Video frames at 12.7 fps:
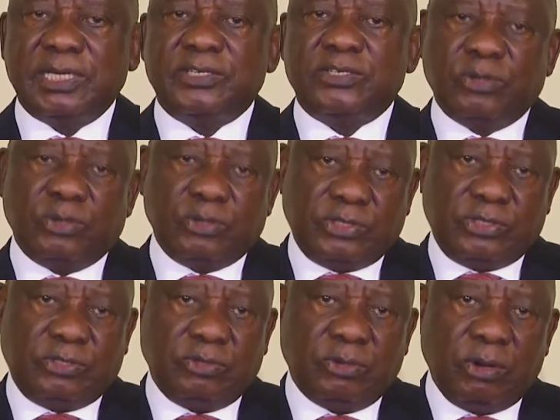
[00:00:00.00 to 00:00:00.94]

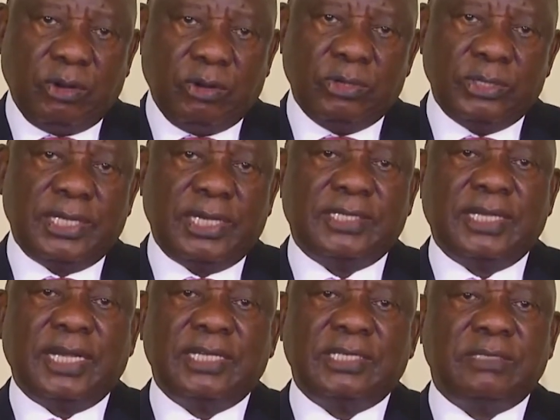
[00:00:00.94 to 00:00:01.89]
resourced to hold the
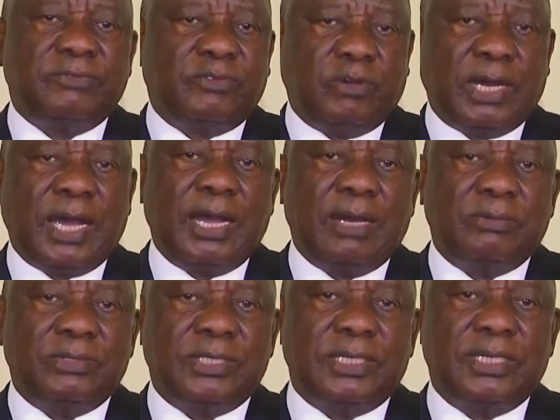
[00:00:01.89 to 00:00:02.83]
Executive to
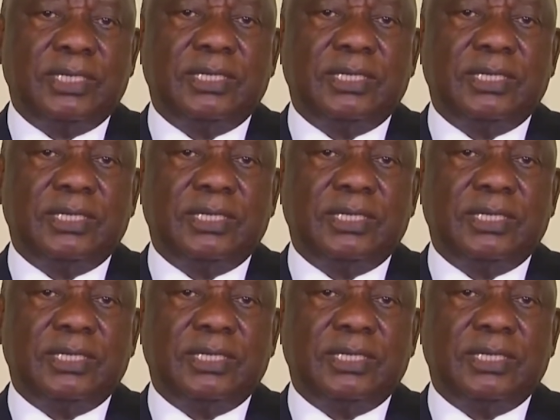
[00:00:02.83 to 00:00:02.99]
account,